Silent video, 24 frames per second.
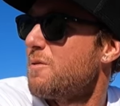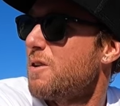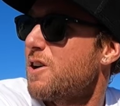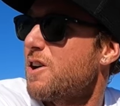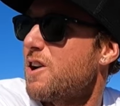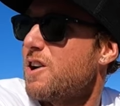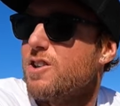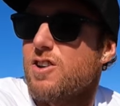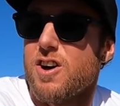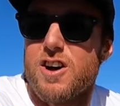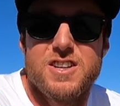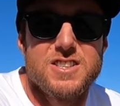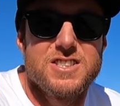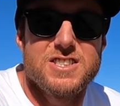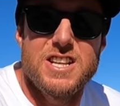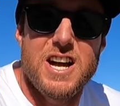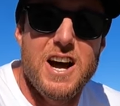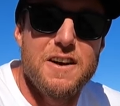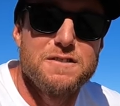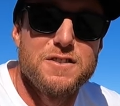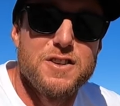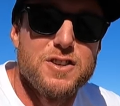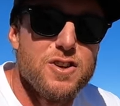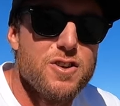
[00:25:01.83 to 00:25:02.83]
We've got a lot of
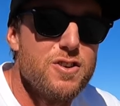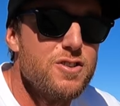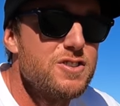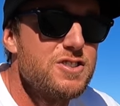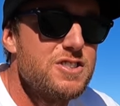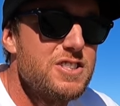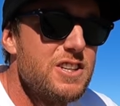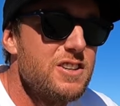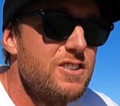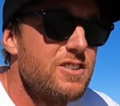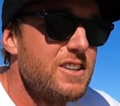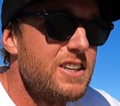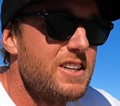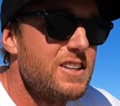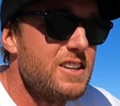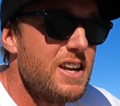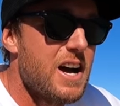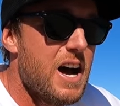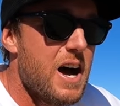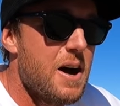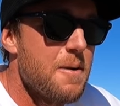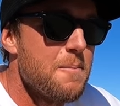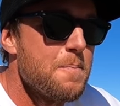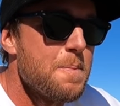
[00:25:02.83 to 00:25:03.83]
stuff to do still in
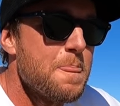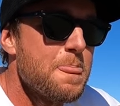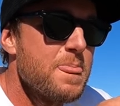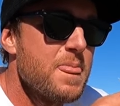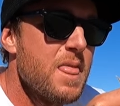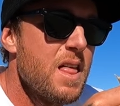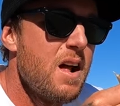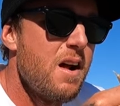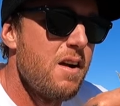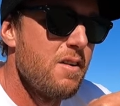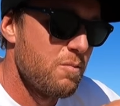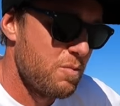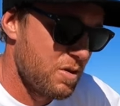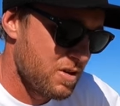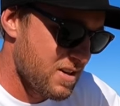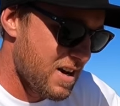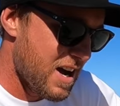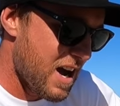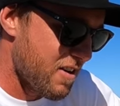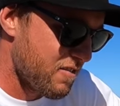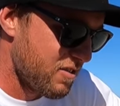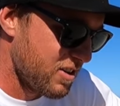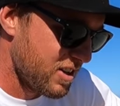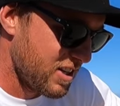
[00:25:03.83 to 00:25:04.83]
We
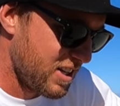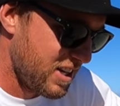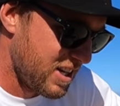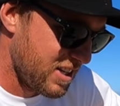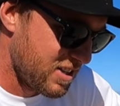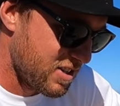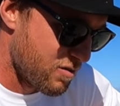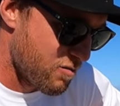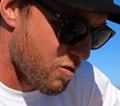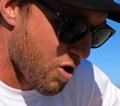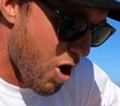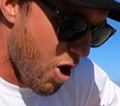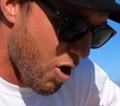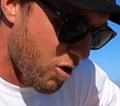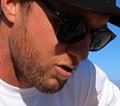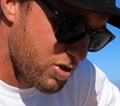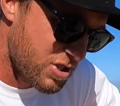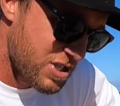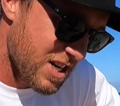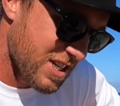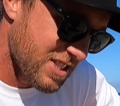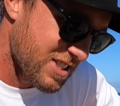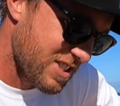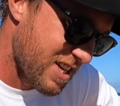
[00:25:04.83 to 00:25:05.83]
can't really hit the
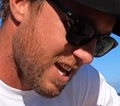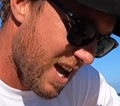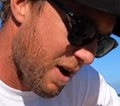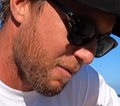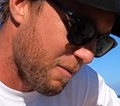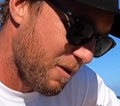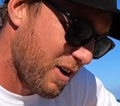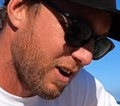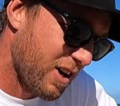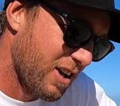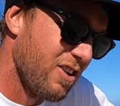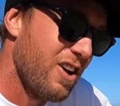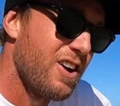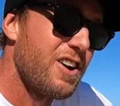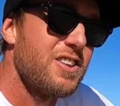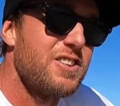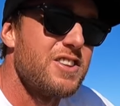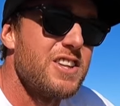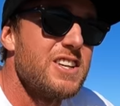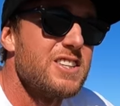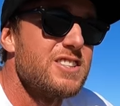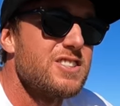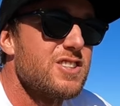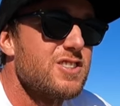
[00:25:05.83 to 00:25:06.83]
road just yet. We've got a lot of
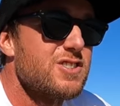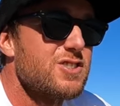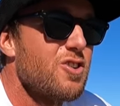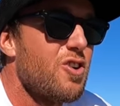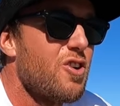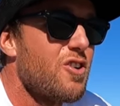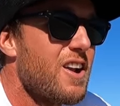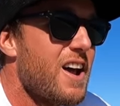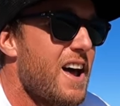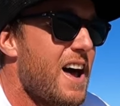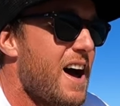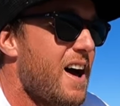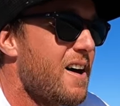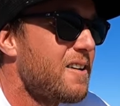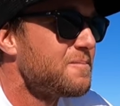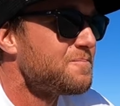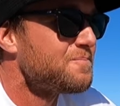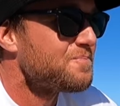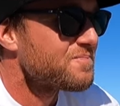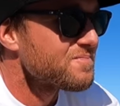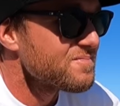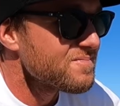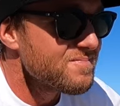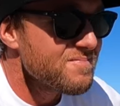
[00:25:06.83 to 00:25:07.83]
things to sort out.
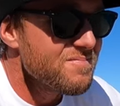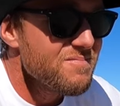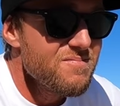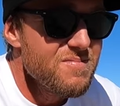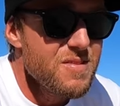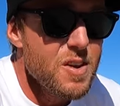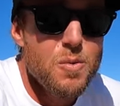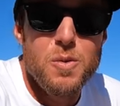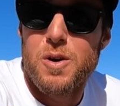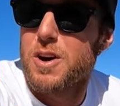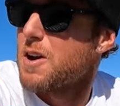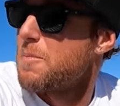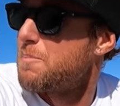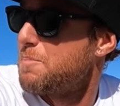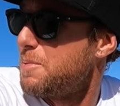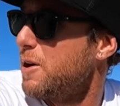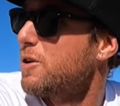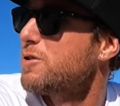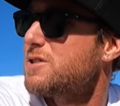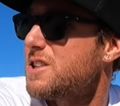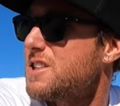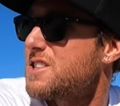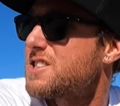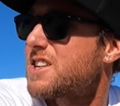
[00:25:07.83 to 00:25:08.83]
We've got to
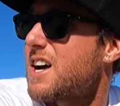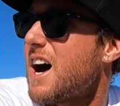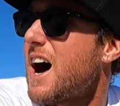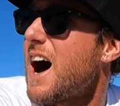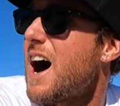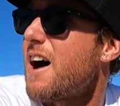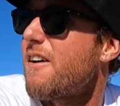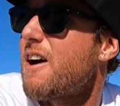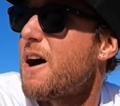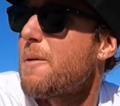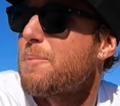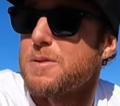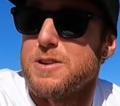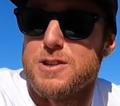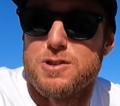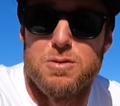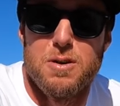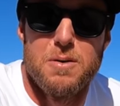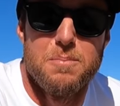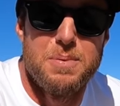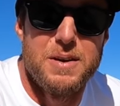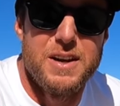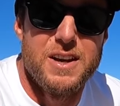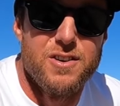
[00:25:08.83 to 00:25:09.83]
build this car up
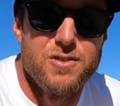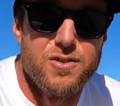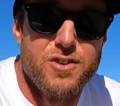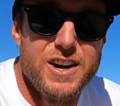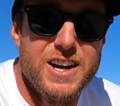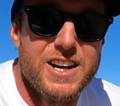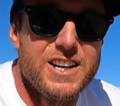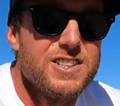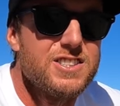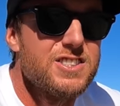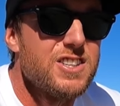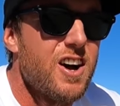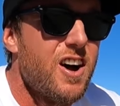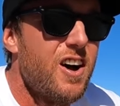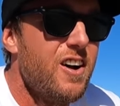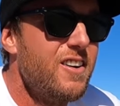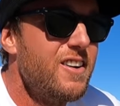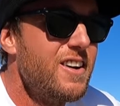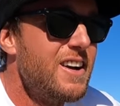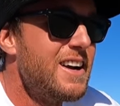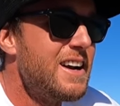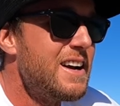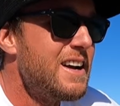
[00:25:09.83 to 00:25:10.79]
into a big rig. So